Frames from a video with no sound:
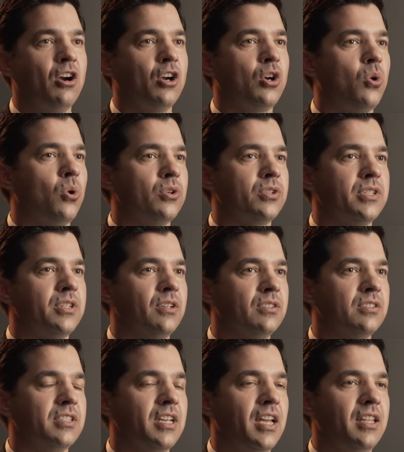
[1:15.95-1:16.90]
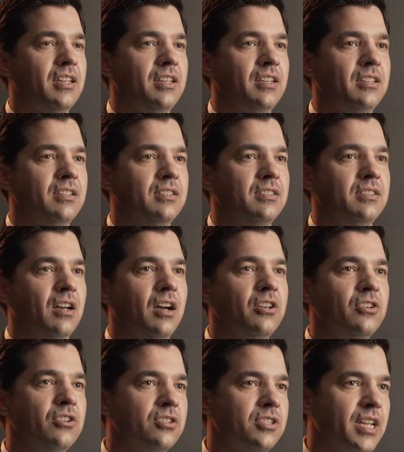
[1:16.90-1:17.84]
Our core skill set is
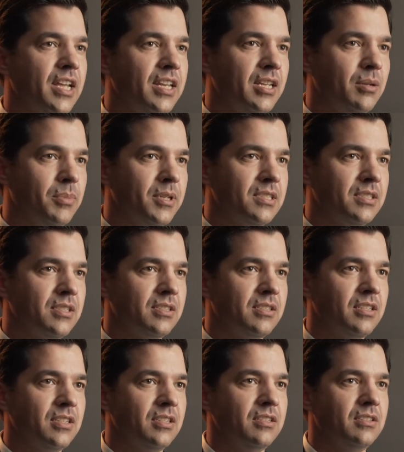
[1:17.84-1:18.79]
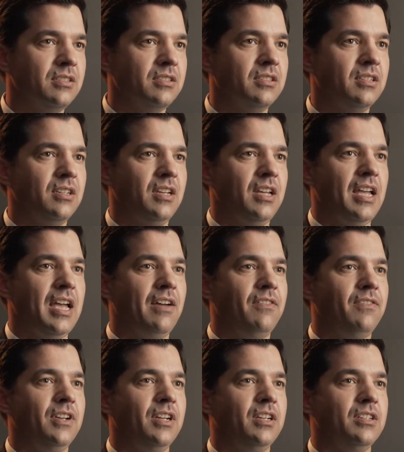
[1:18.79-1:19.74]
understanding businesses,
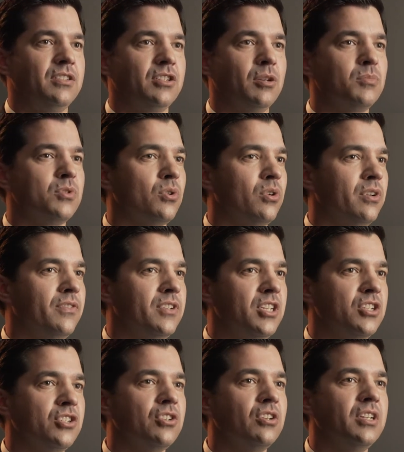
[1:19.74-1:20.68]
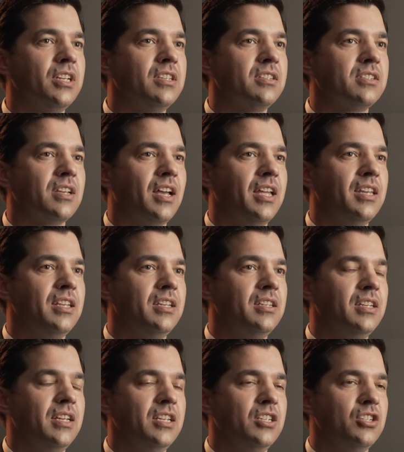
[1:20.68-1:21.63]
having some sort of additional insight
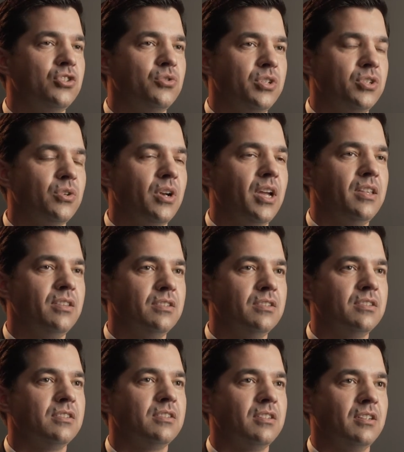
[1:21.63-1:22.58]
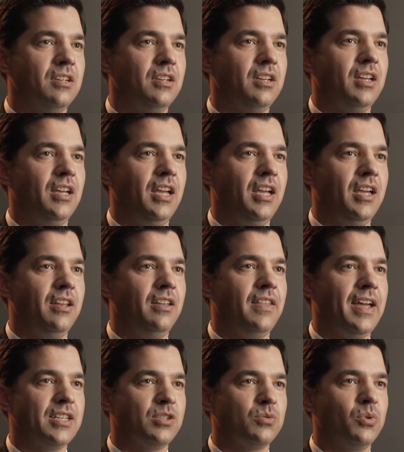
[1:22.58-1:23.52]
into industry trends,
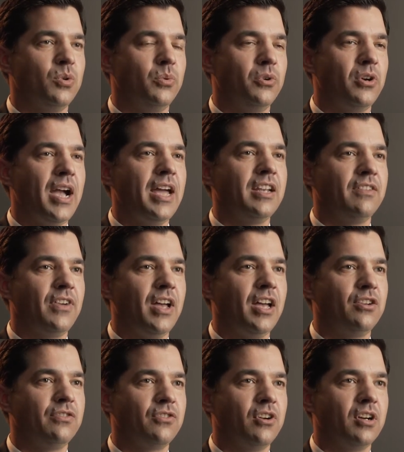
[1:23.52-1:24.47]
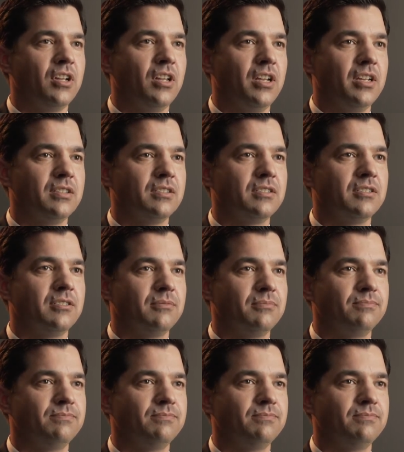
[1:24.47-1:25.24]
and that's where we're adding value for our clients.